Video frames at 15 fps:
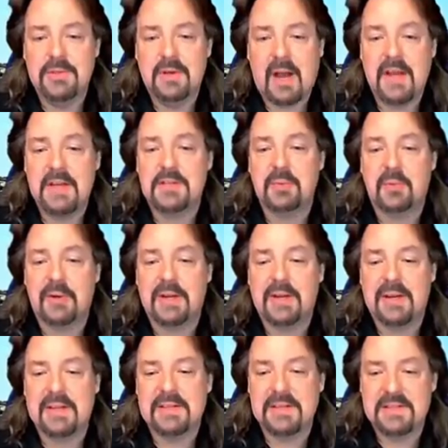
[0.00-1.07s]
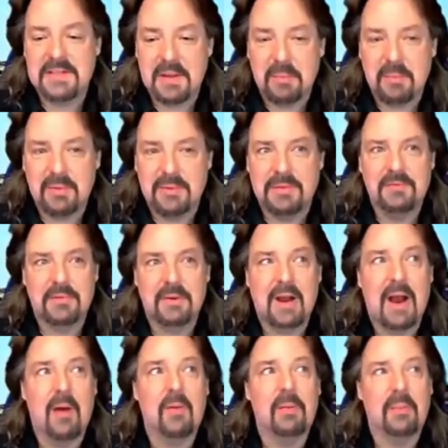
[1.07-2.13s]
iSpring has assembled for
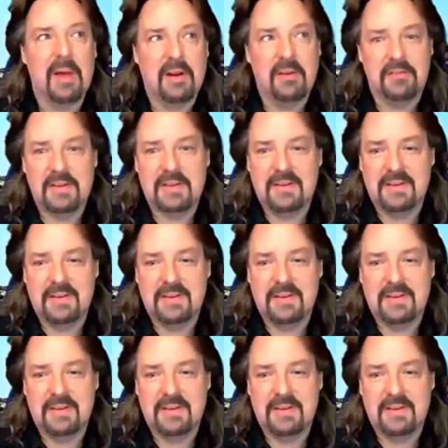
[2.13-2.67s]
our benefit.